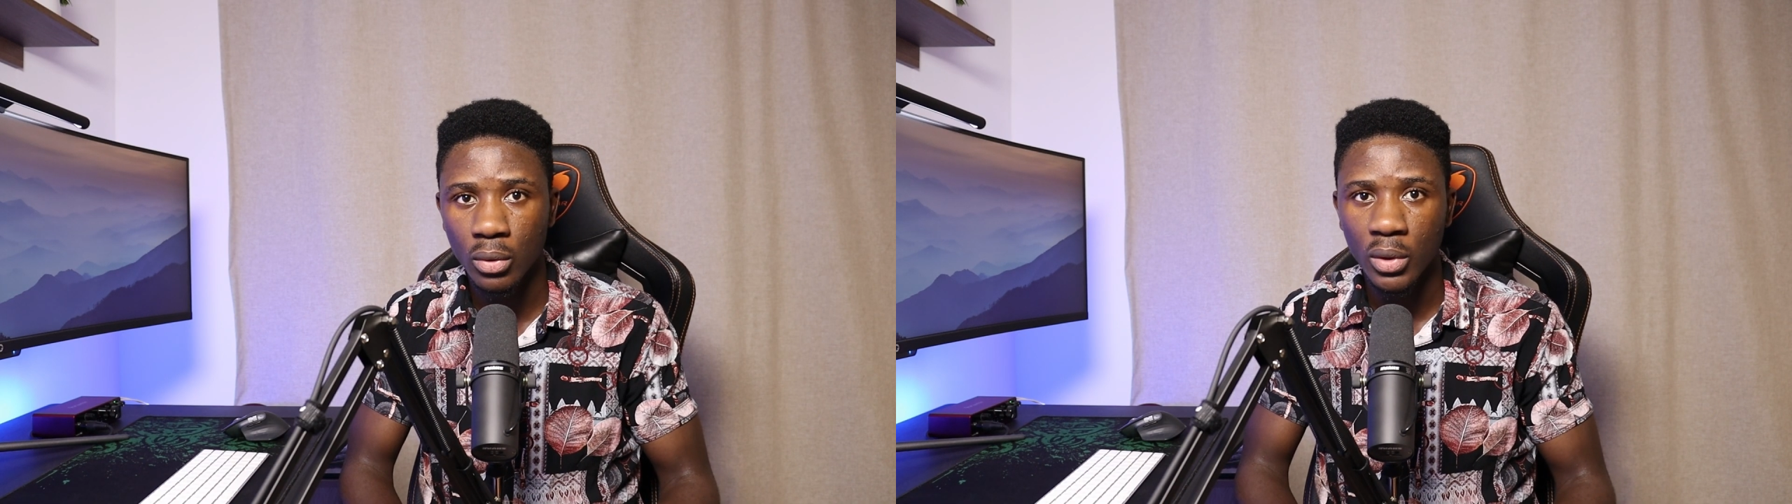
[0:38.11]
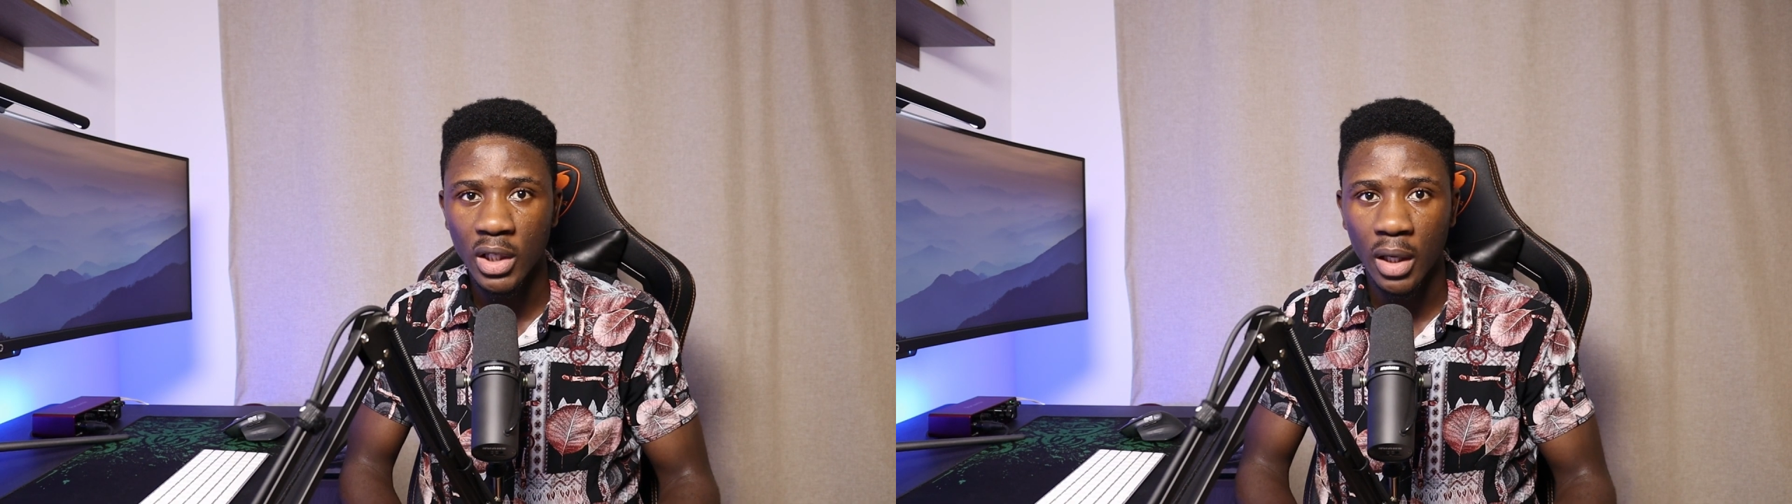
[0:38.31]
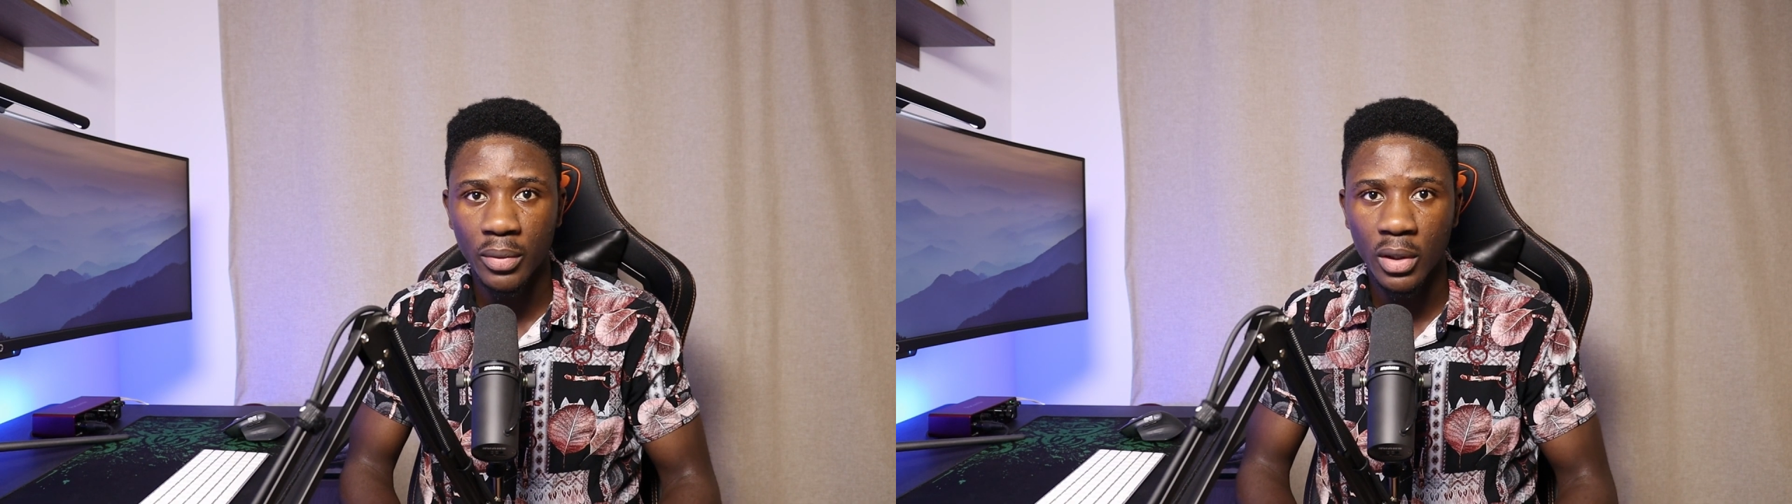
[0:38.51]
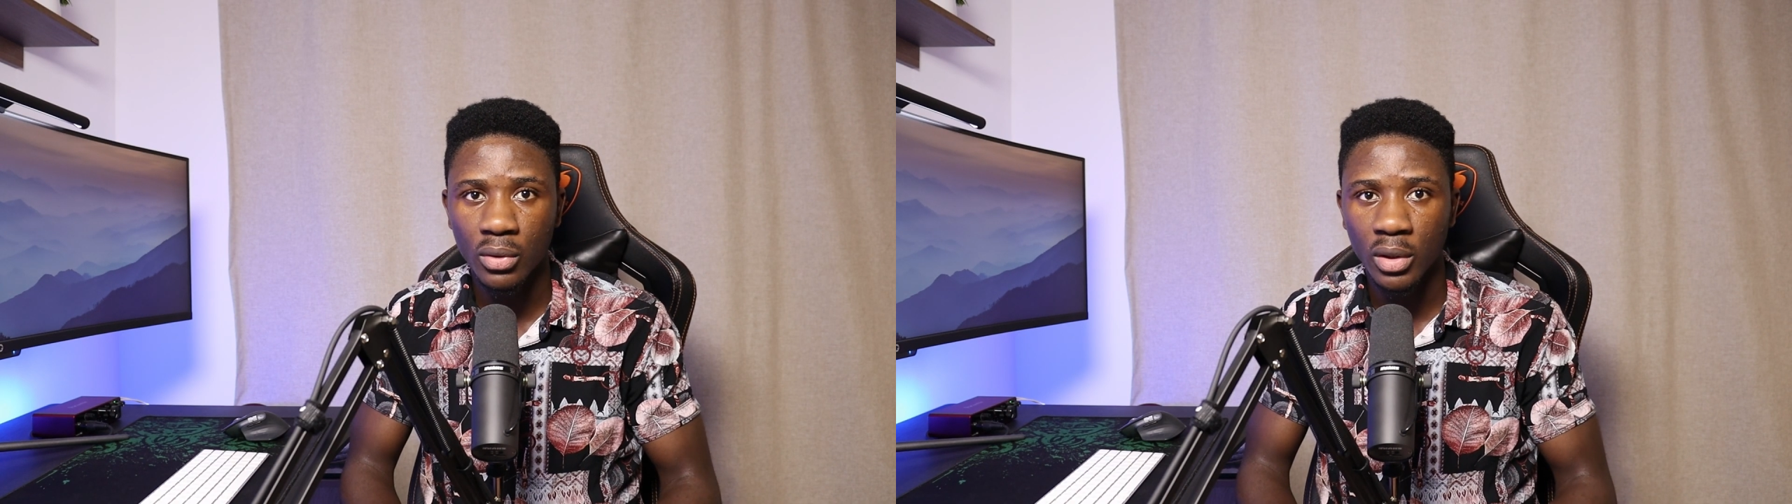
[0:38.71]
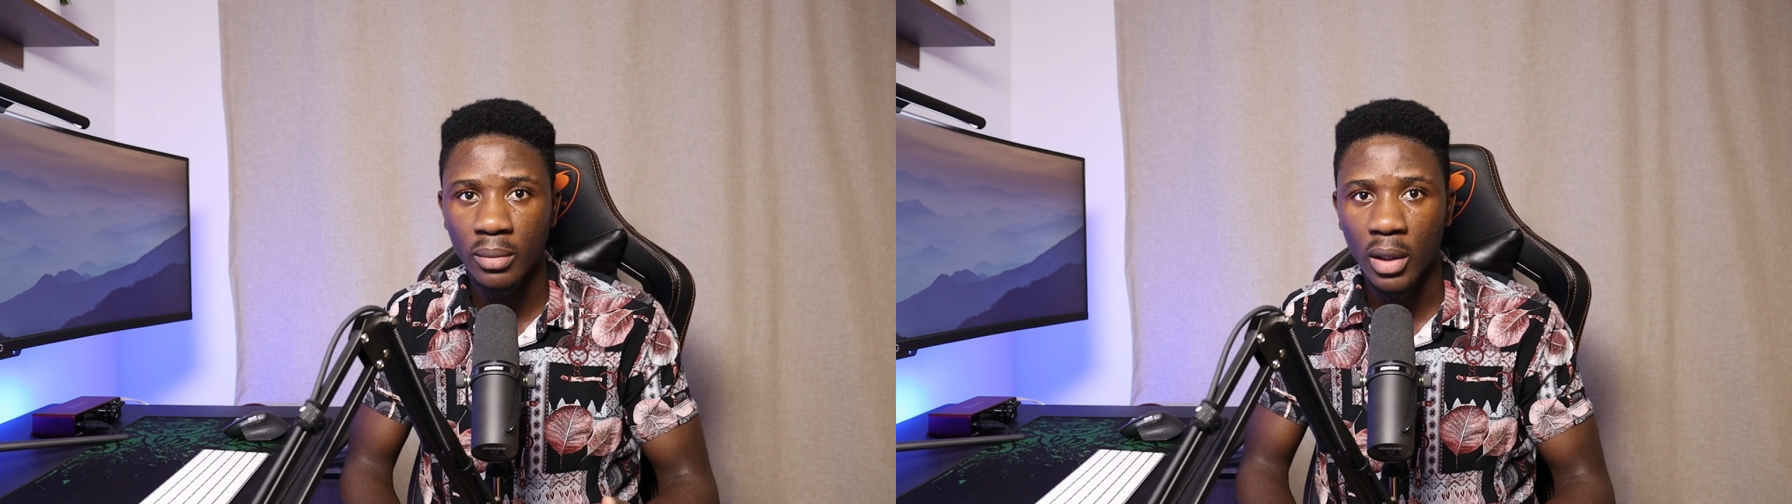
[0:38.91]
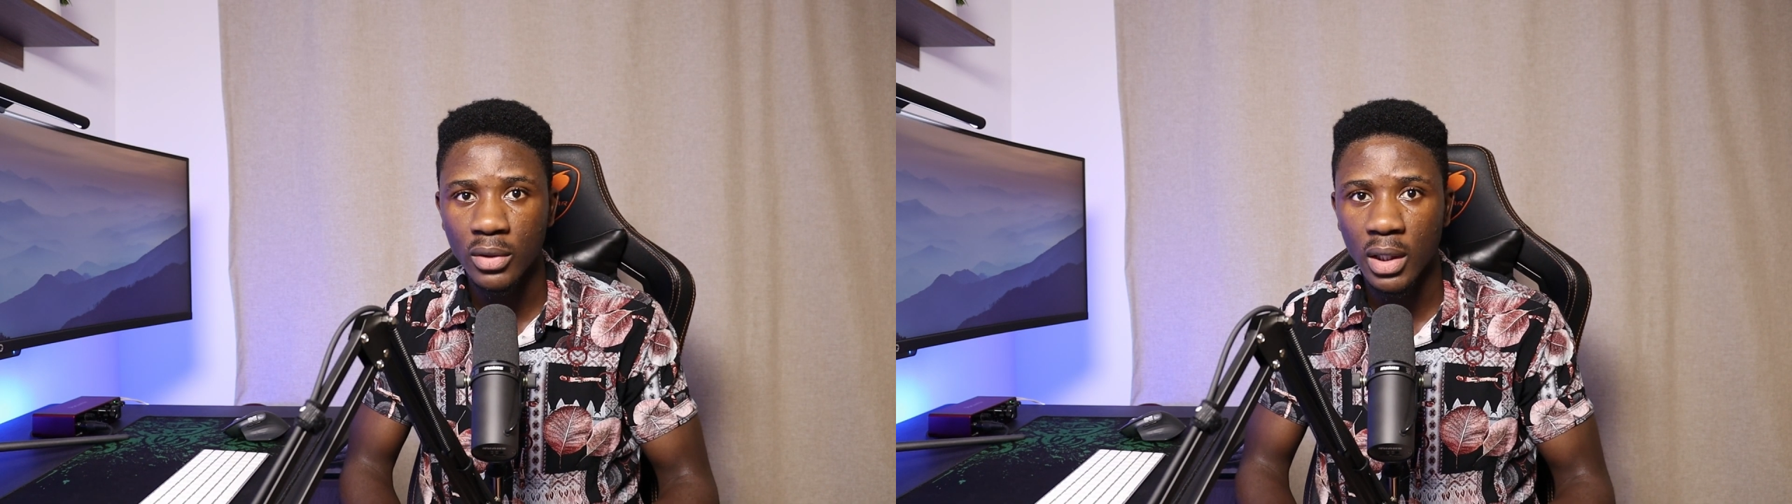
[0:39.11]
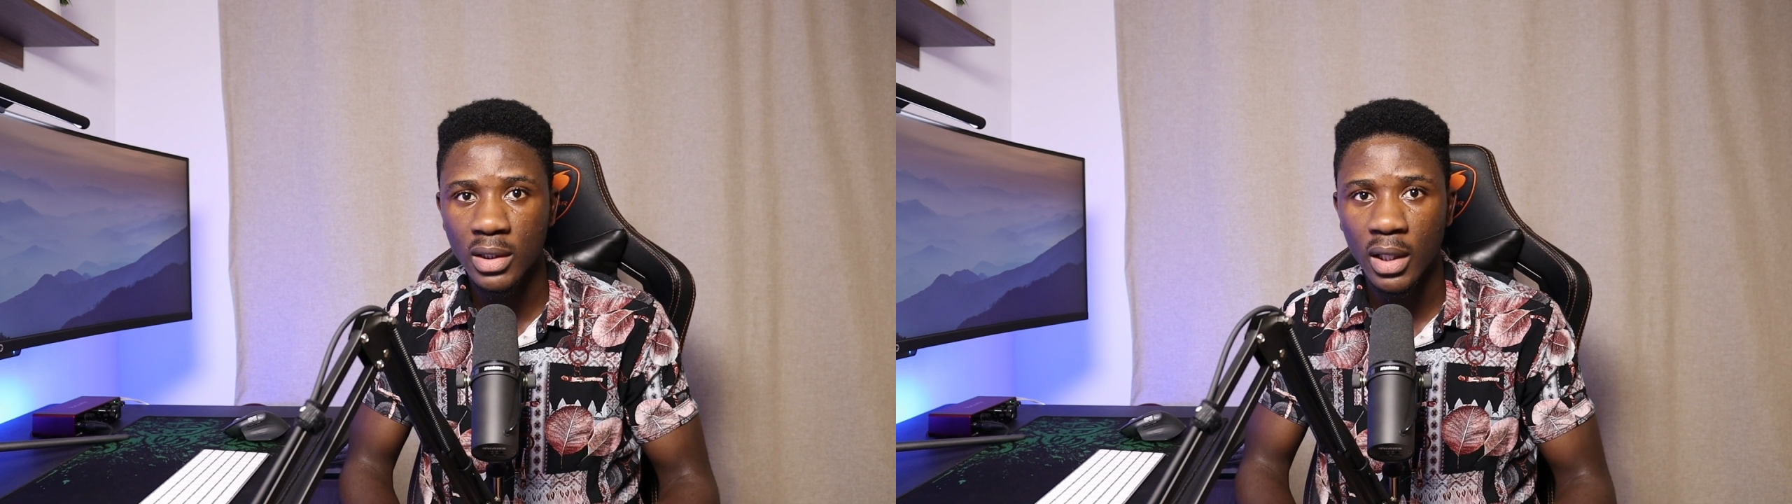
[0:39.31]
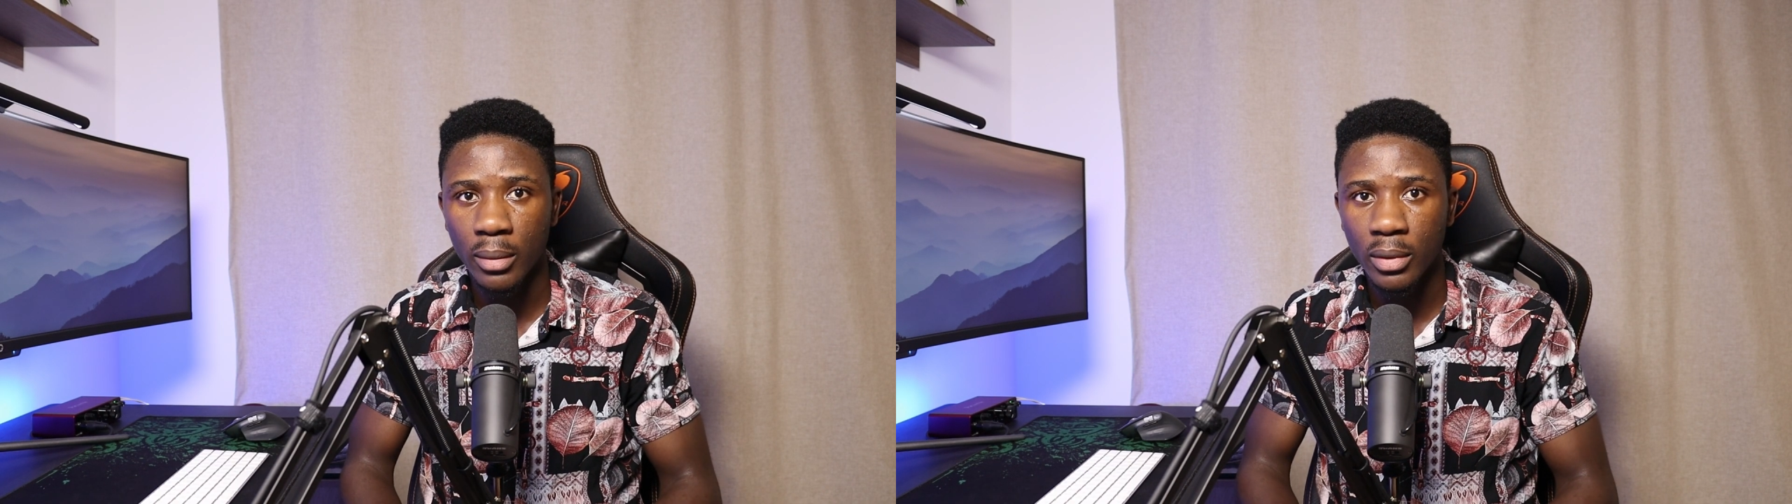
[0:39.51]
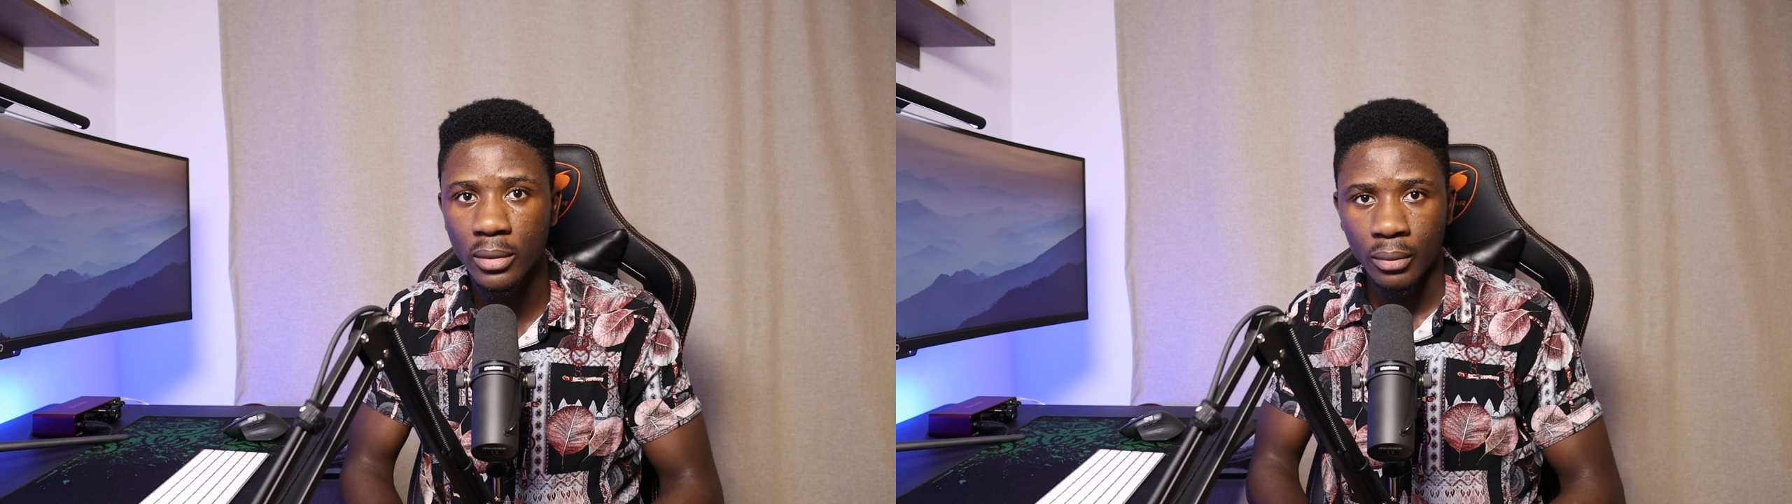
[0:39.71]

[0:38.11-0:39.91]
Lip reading: which appears on the browser's tab.